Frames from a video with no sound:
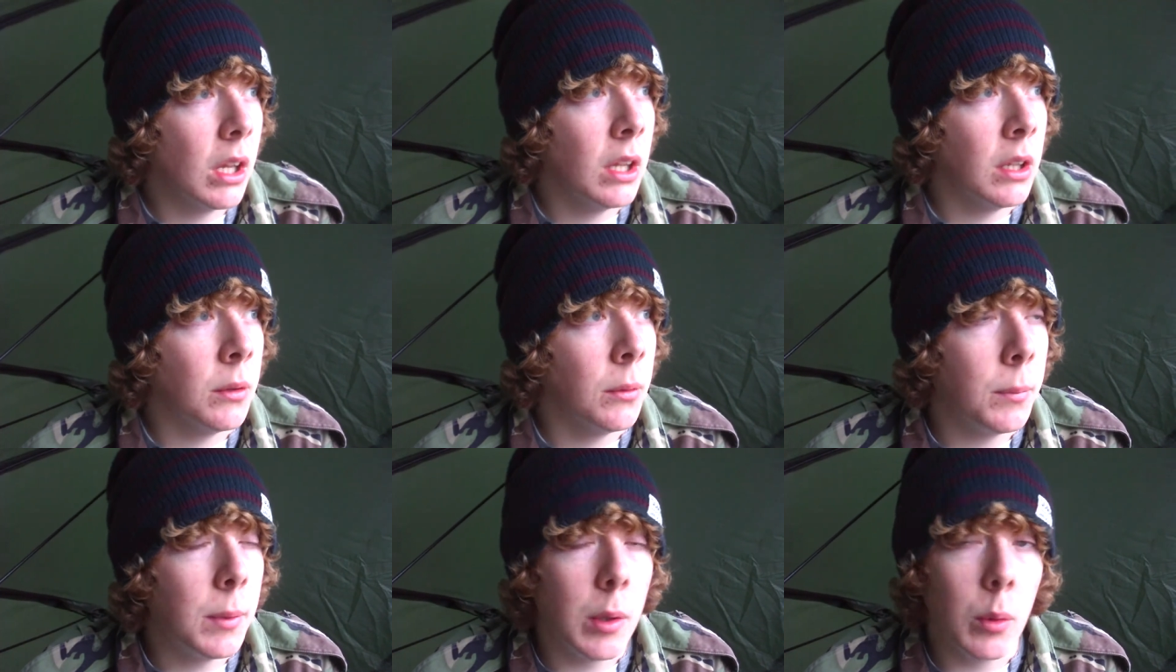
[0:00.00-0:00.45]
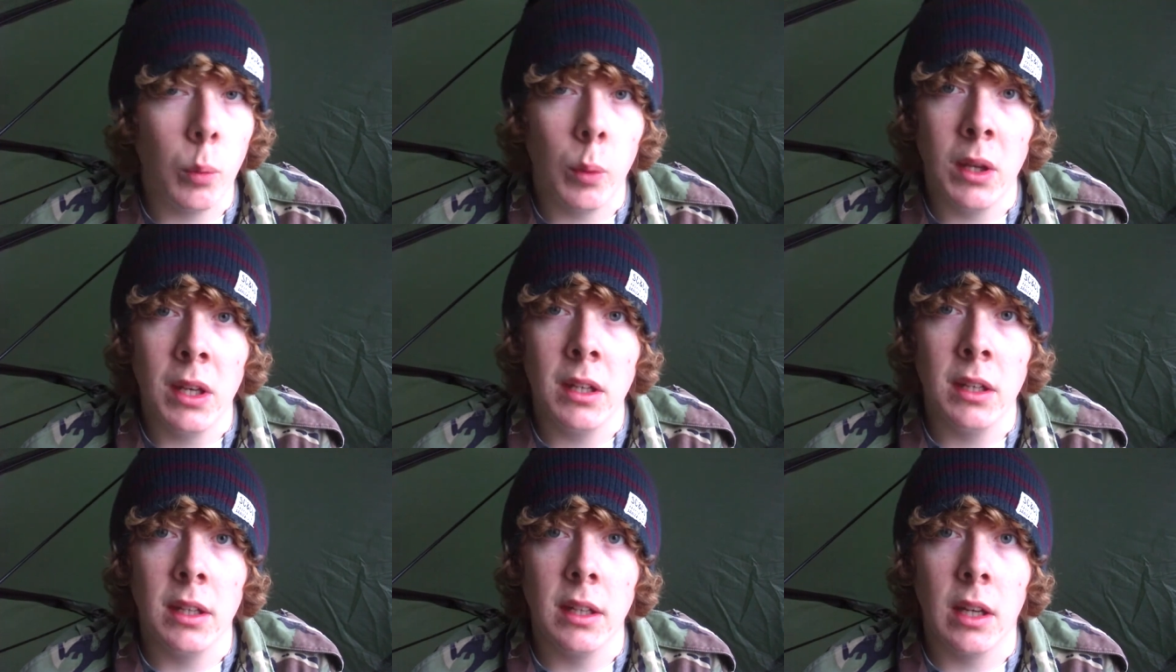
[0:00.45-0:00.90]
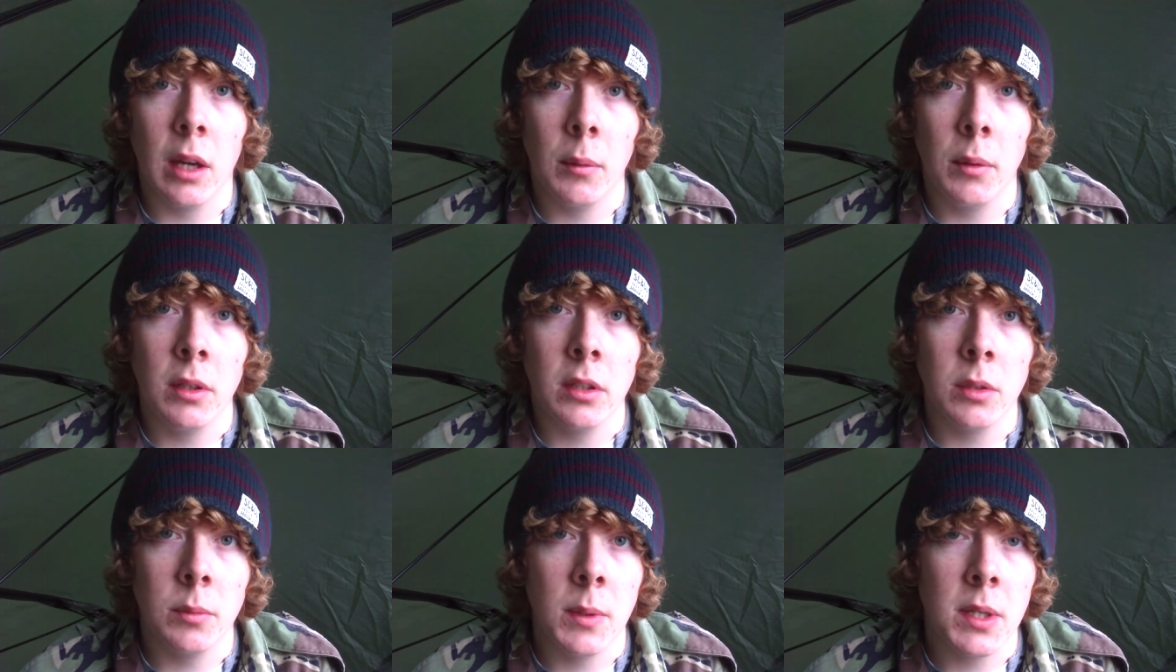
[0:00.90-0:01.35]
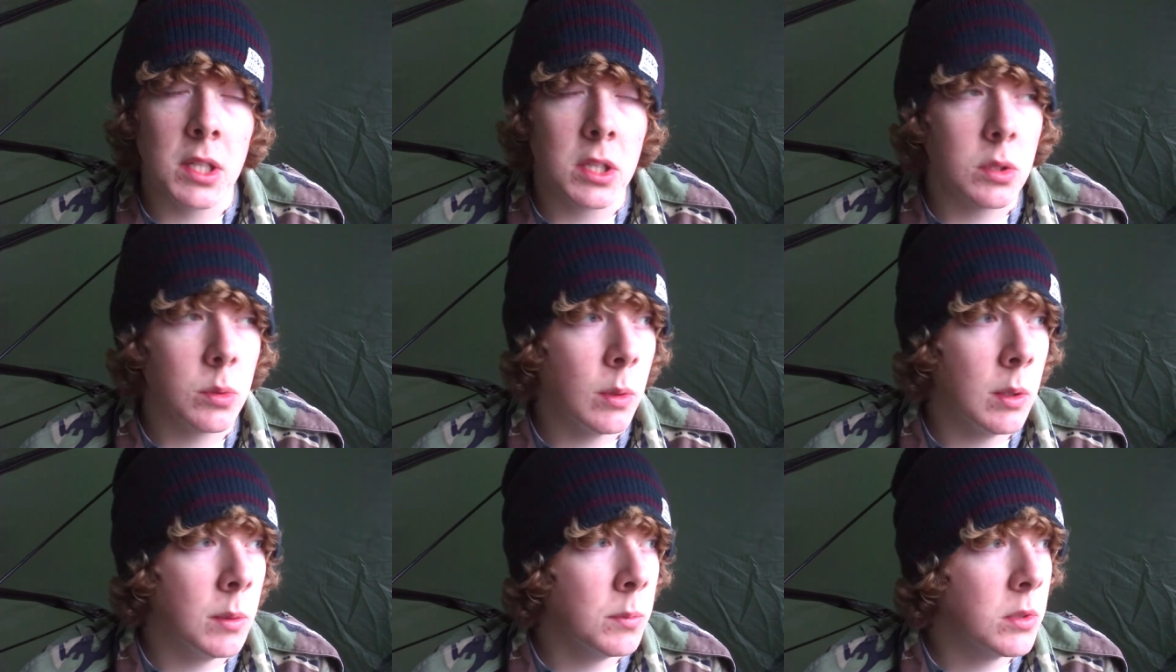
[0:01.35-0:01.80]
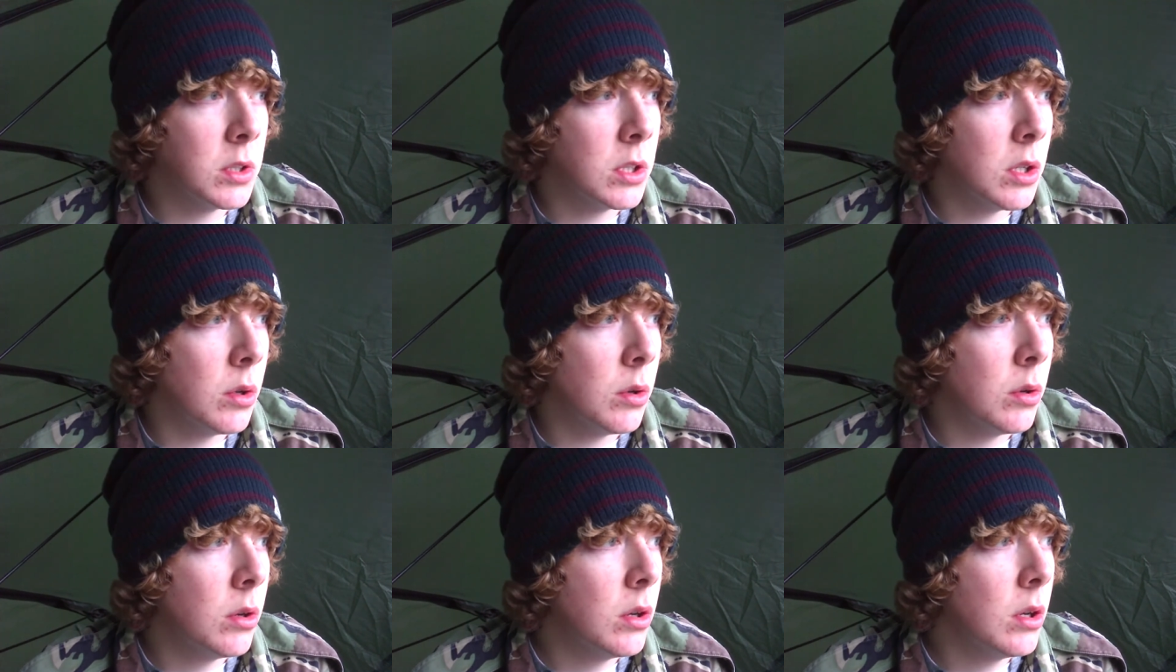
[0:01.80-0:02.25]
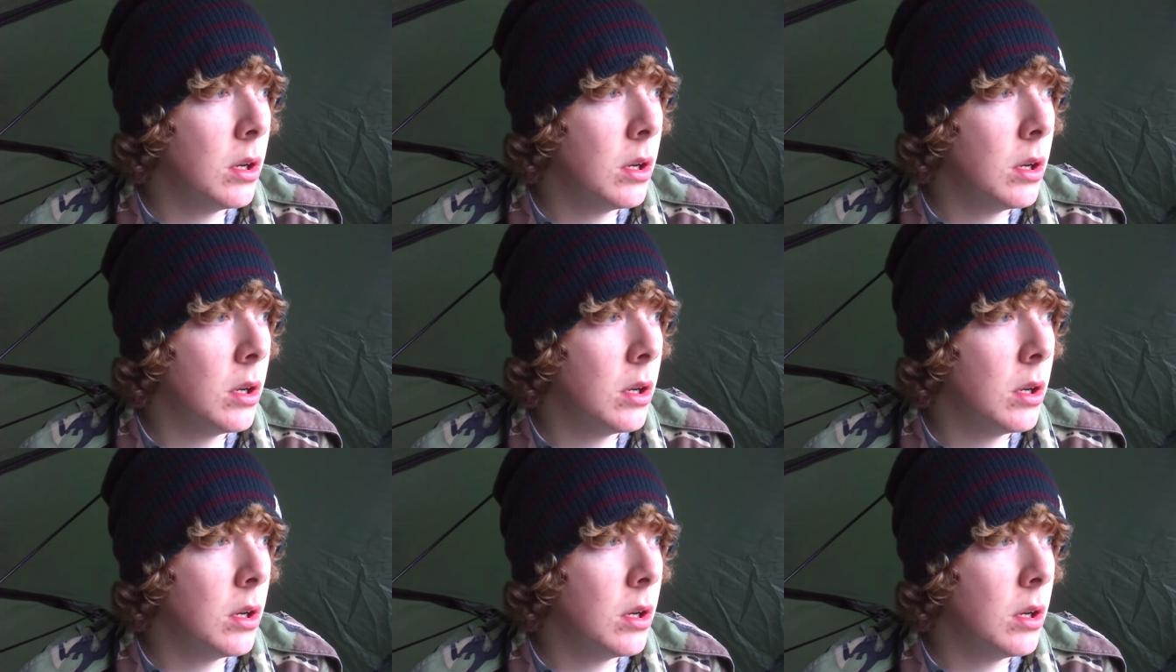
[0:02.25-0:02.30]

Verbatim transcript: a bit windy coming to my swim too.